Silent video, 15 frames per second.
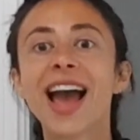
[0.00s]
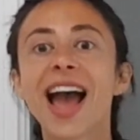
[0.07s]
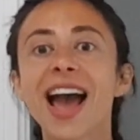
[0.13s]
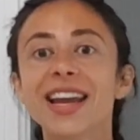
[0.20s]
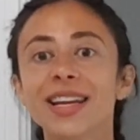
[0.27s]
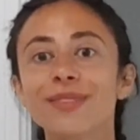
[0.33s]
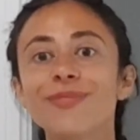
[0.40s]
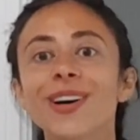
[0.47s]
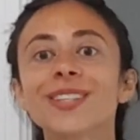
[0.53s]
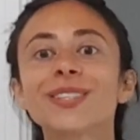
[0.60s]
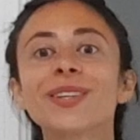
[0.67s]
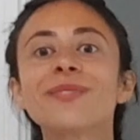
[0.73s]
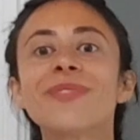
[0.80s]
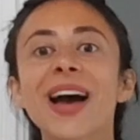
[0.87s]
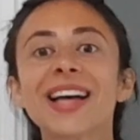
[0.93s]
any
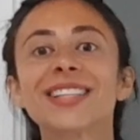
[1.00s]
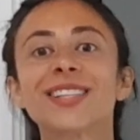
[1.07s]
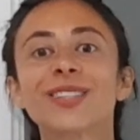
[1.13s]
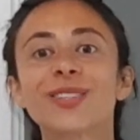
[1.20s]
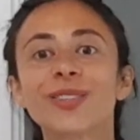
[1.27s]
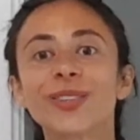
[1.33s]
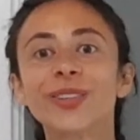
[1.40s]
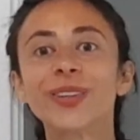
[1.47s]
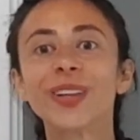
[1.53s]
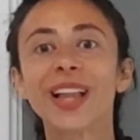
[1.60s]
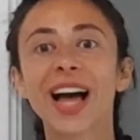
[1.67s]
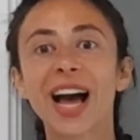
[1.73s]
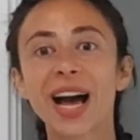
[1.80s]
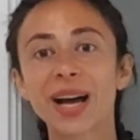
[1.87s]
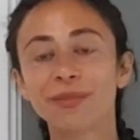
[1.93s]
muscle mass at all,
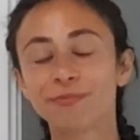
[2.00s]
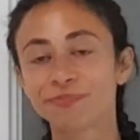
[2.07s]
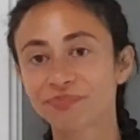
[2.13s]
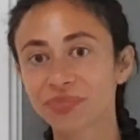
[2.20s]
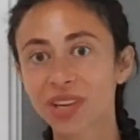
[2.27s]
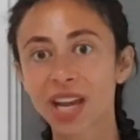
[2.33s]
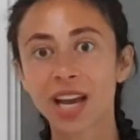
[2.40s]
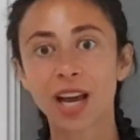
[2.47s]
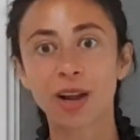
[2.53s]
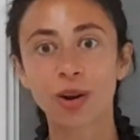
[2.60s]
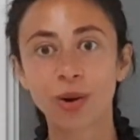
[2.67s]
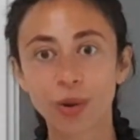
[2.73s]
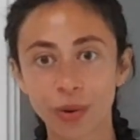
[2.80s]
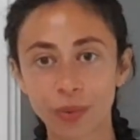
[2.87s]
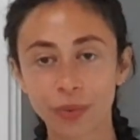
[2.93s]

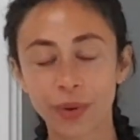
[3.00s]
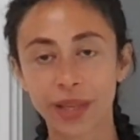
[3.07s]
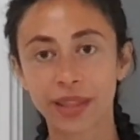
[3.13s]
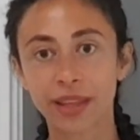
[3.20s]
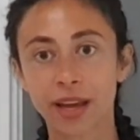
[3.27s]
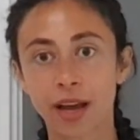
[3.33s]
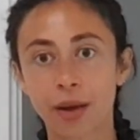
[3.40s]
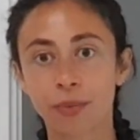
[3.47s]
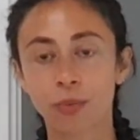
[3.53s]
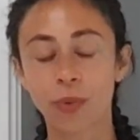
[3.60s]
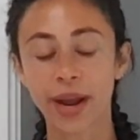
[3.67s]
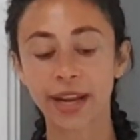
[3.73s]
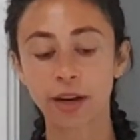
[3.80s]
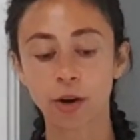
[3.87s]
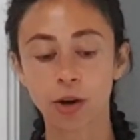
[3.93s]
along with
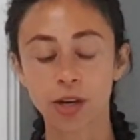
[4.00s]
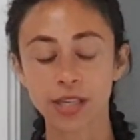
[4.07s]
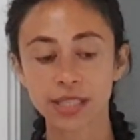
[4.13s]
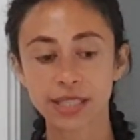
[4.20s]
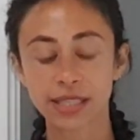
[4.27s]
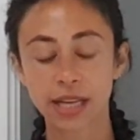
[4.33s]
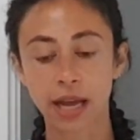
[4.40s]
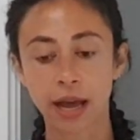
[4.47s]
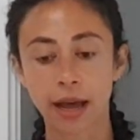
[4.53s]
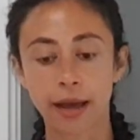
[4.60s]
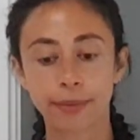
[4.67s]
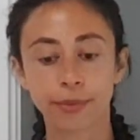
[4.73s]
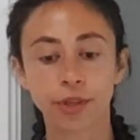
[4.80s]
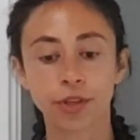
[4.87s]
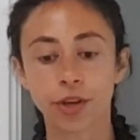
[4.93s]
weight loss,
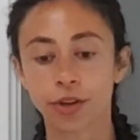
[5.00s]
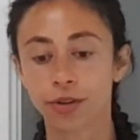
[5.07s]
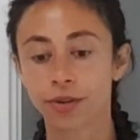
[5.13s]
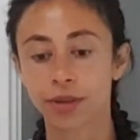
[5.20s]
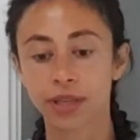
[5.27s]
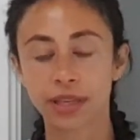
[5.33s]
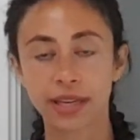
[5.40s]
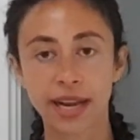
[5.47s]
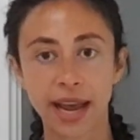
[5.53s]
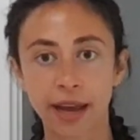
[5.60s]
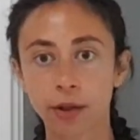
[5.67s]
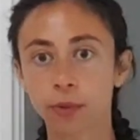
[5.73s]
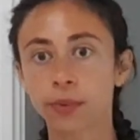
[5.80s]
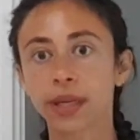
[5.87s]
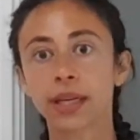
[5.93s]
nail
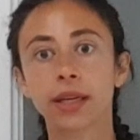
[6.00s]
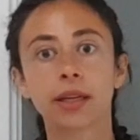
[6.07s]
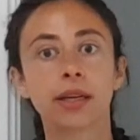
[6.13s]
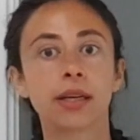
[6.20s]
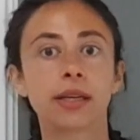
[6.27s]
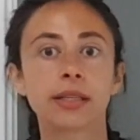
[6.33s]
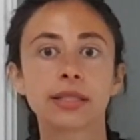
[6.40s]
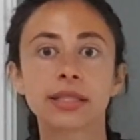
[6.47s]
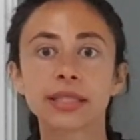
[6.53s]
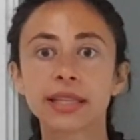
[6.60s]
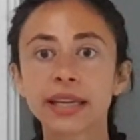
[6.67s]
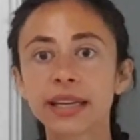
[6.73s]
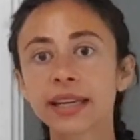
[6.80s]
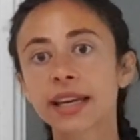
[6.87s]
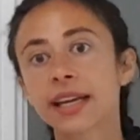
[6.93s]
weakness,
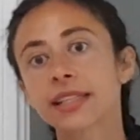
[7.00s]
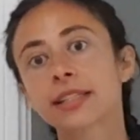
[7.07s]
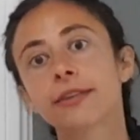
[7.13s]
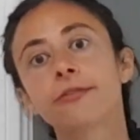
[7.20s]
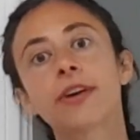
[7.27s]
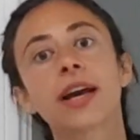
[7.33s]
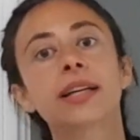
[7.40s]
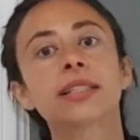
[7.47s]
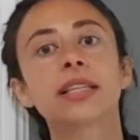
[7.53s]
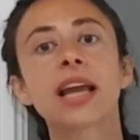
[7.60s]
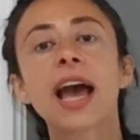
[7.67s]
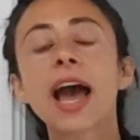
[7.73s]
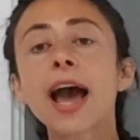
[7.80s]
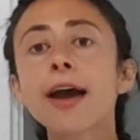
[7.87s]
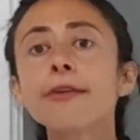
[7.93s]
skin gets affected.
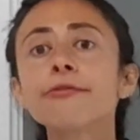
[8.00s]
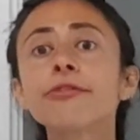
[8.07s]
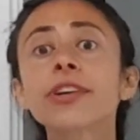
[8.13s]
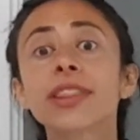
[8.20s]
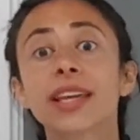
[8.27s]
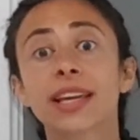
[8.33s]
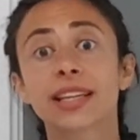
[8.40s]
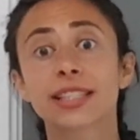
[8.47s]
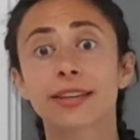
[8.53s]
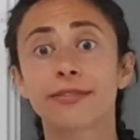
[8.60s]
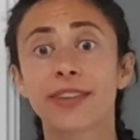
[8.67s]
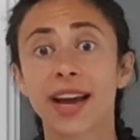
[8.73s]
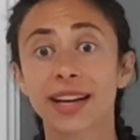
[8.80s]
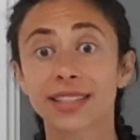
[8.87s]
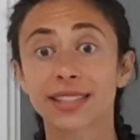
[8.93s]
Everything is
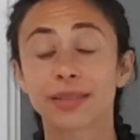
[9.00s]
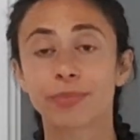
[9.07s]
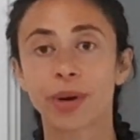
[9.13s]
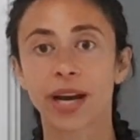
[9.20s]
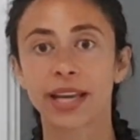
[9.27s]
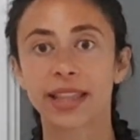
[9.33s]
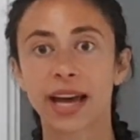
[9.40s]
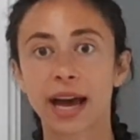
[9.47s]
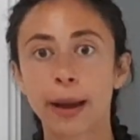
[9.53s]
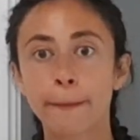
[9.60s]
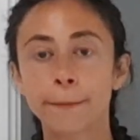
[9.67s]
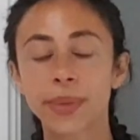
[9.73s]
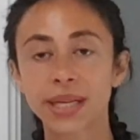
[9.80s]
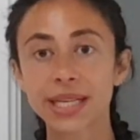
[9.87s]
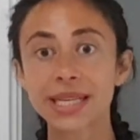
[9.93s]
affected by that,
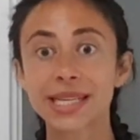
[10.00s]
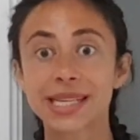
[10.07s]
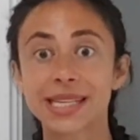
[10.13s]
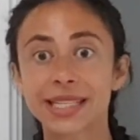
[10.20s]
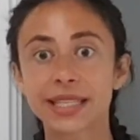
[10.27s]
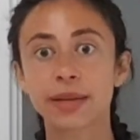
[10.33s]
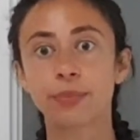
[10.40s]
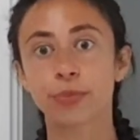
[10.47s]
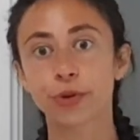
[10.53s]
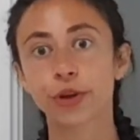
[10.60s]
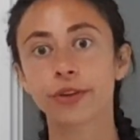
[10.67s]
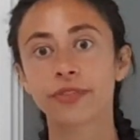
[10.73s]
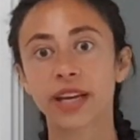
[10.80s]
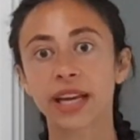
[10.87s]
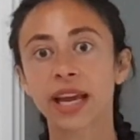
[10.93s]
but it is
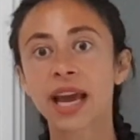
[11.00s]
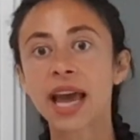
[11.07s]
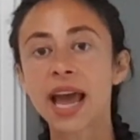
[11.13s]
improving.